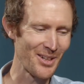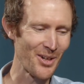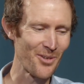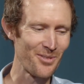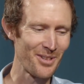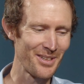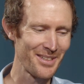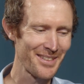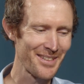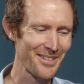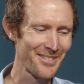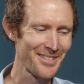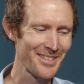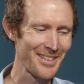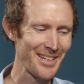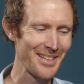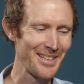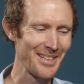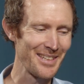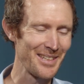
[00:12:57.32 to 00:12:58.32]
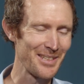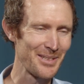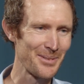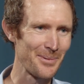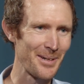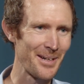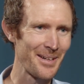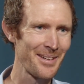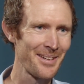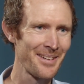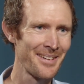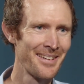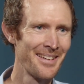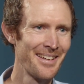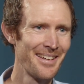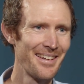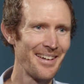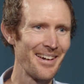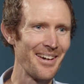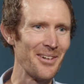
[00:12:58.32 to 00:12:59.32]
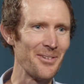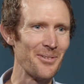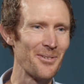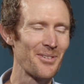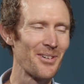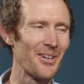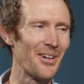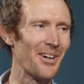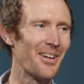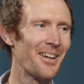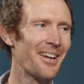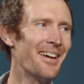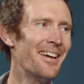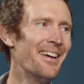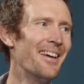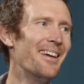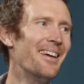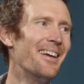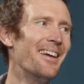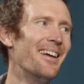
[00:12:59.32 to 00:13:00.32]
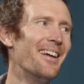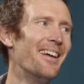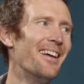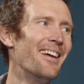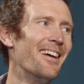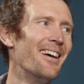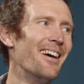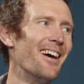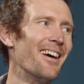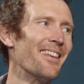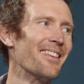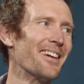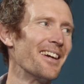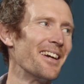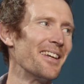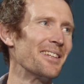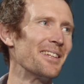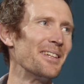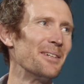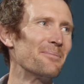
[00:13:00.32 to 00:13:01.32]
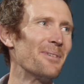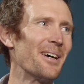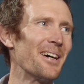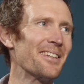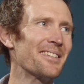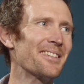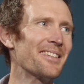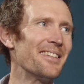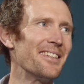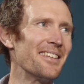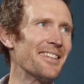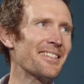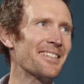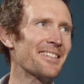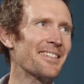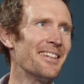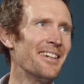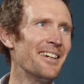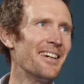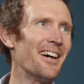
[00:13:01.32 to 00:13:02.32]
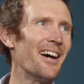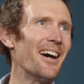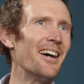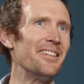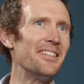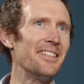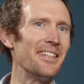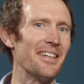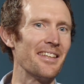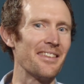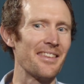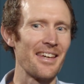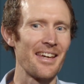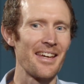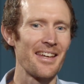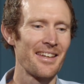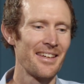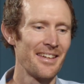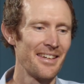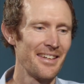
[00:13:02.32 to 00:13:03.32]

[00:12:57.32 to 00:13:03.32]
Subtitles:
over yourself slightly as well, and I think I had to get past this idea that